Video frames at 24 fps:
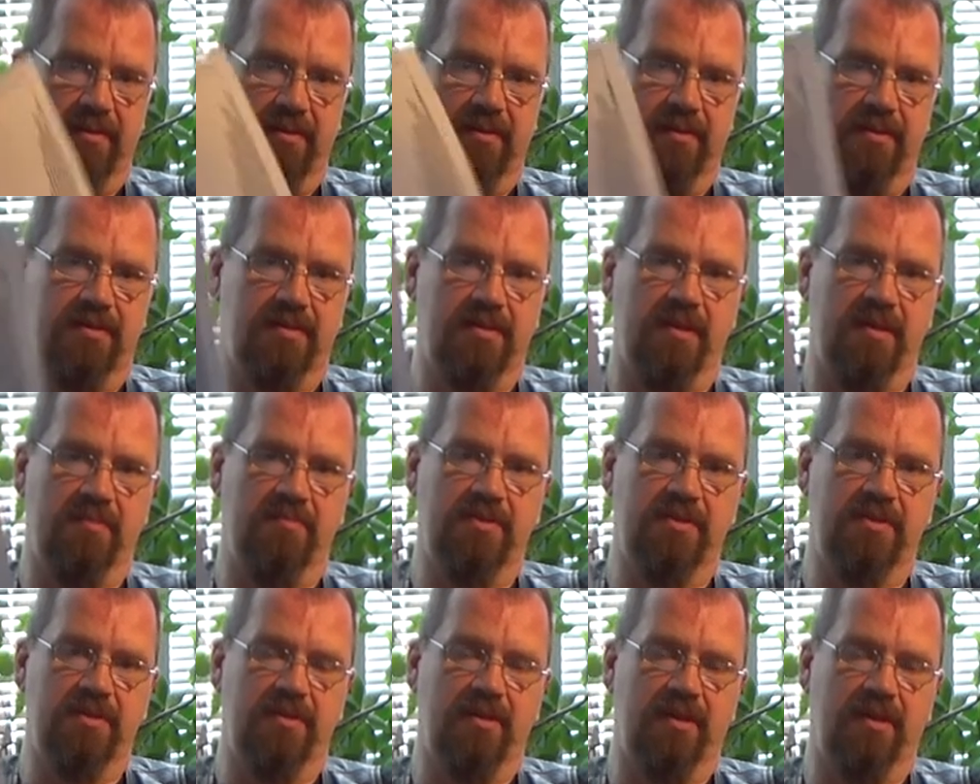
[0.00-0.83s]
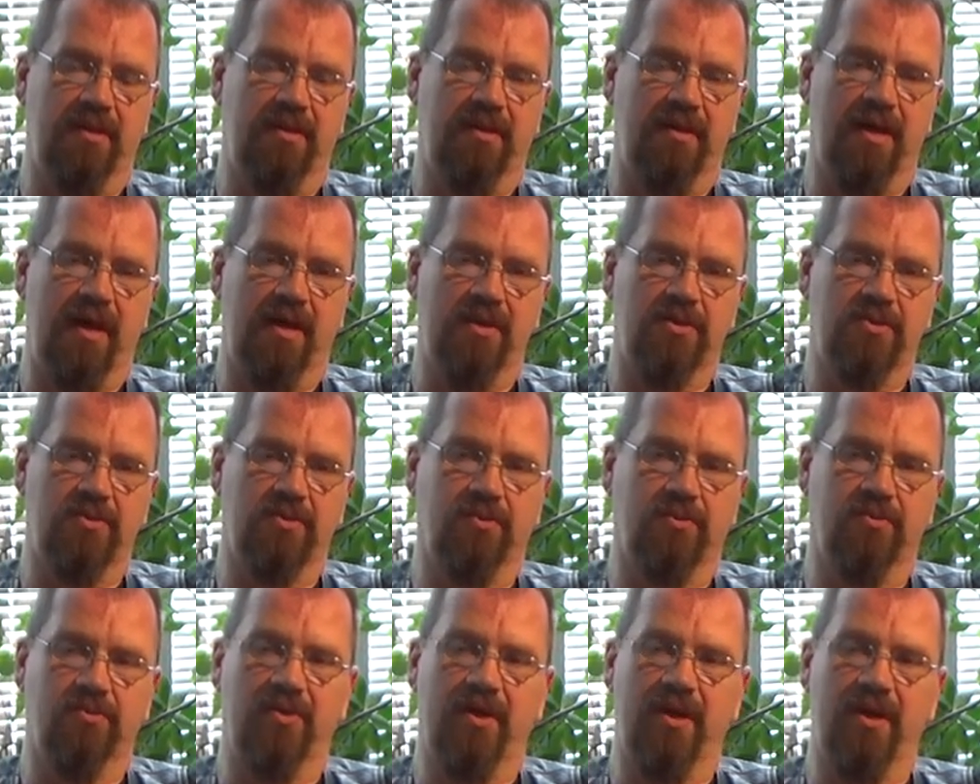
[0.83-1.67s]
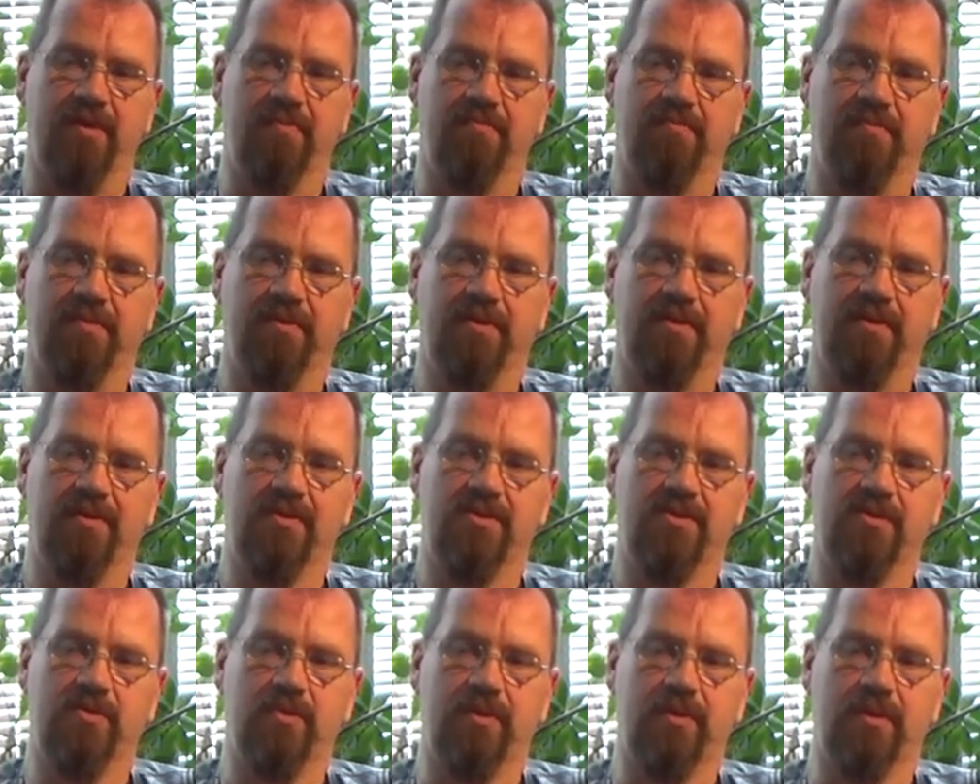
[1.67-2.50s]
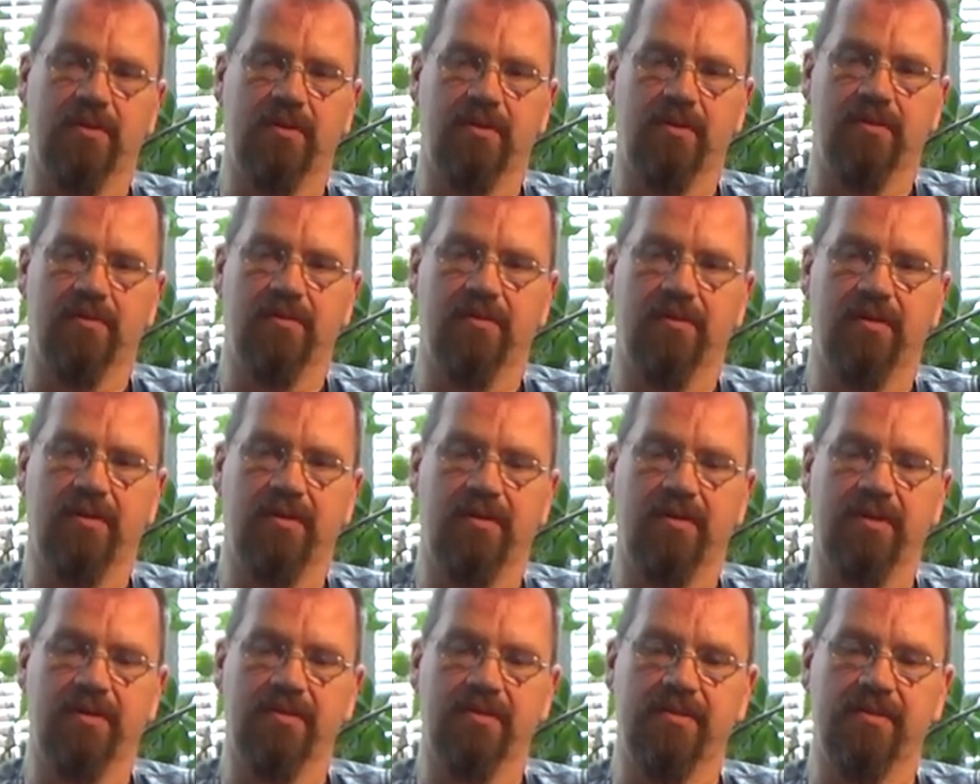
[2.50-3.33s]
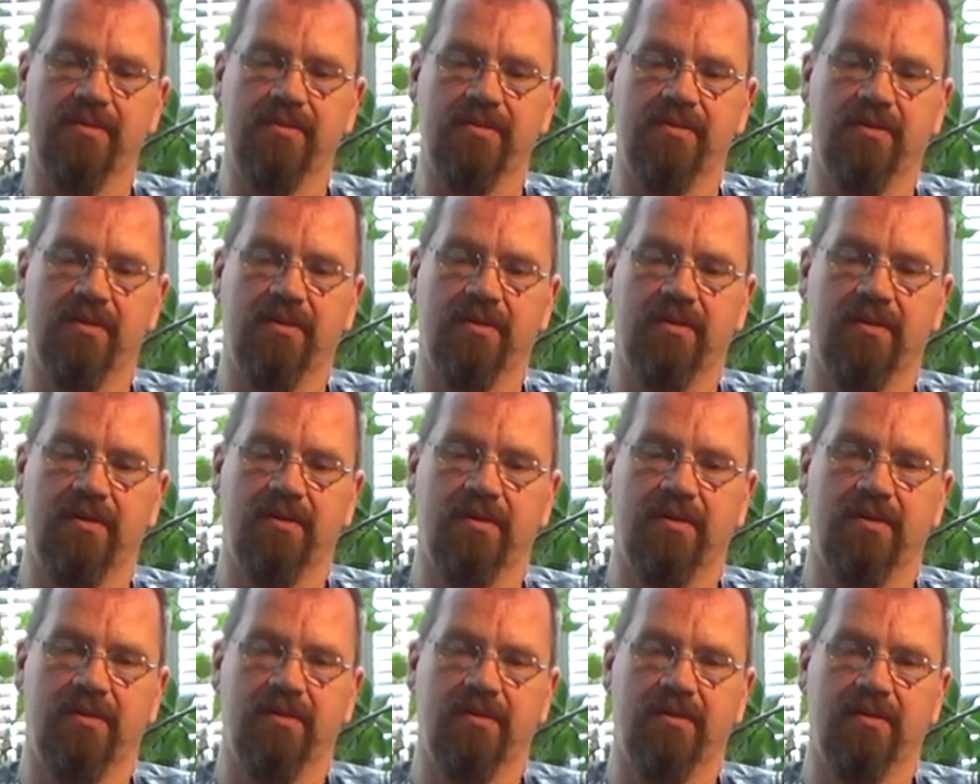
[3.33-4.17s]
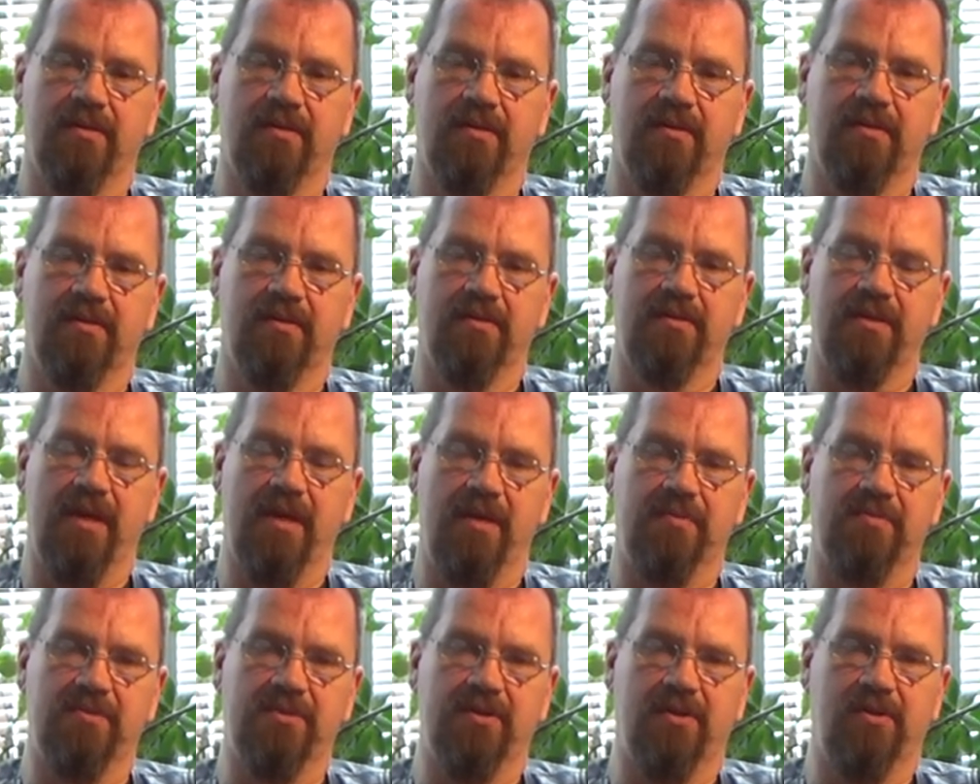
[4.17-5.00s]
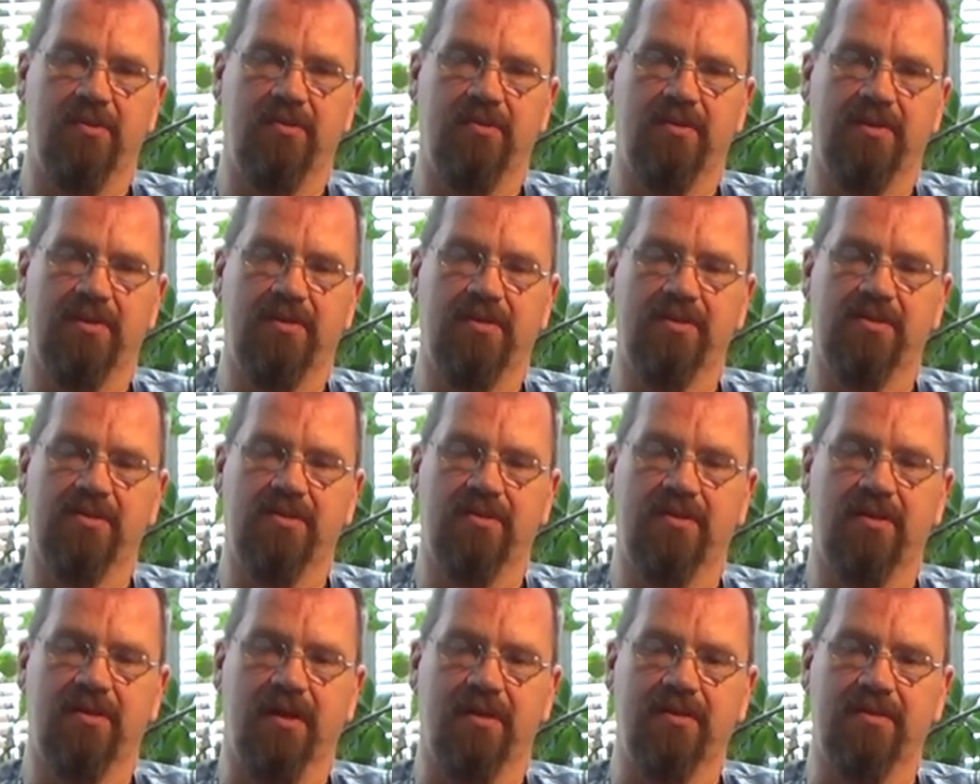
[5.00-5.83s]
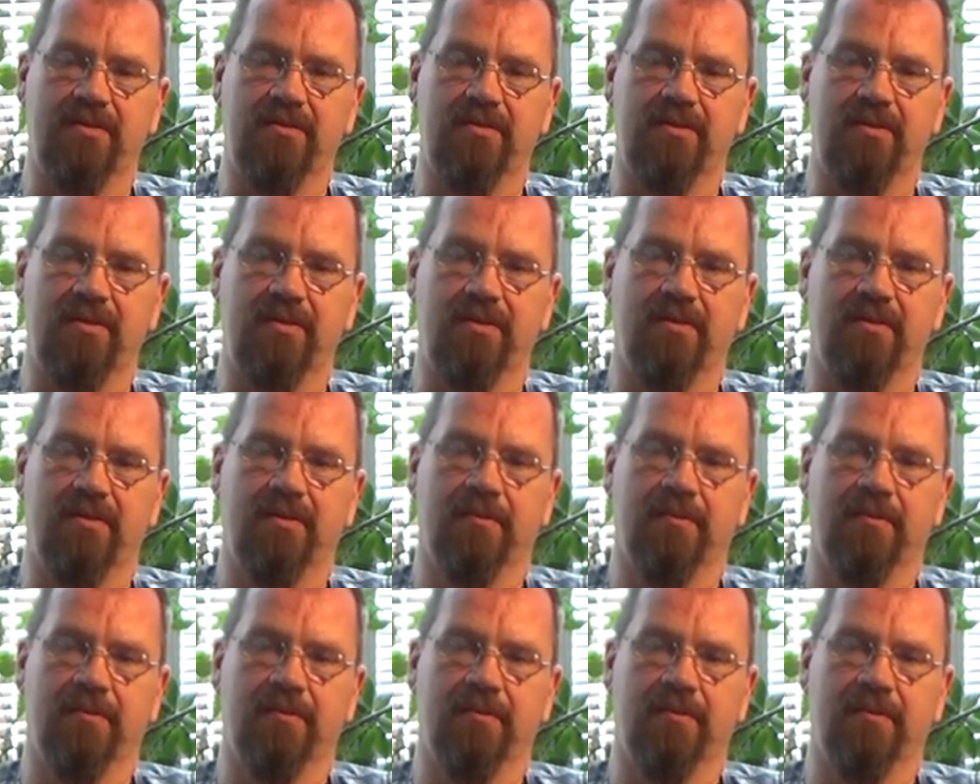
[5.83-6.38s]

Attempted and actual rape in Sweden. There it is. It's absolutely disgusting.